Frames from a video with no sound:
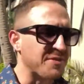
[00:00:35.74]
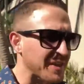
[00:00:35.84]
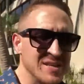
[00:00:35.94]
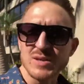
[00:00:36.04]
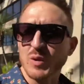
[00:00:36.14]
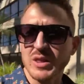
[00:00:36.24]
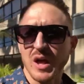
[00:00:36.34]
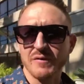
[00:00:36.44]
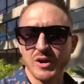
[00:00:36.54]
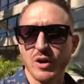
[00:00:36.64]
the things that we
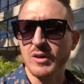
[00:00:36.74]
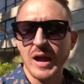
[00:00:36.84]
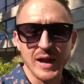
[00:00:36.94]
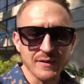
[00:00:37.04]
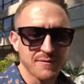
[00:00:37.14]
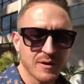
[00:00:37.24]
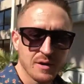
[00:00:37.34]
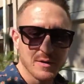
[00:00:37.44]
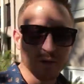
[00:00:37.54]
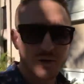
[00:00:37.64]
love in our
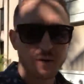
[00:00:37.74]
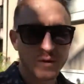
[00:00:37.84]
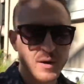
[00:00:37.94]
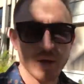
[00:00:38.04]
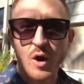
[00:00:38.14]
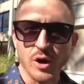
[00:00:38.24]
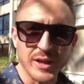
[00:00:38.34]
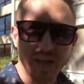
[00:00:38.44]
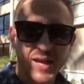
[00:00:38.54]
life, our